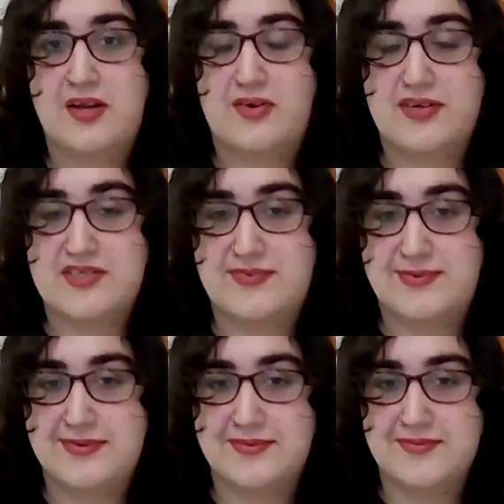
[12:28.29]

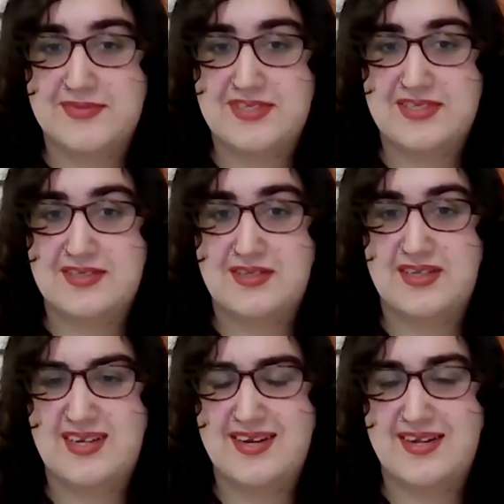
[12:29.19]
transformed,
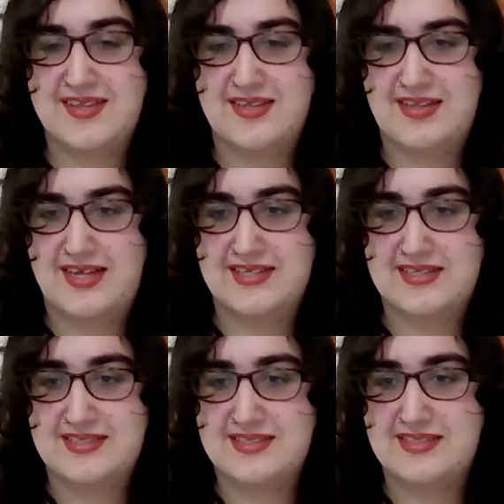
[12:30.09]

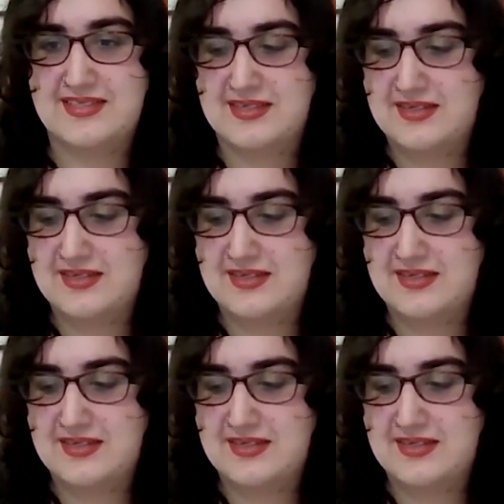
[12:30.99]
nonetheless,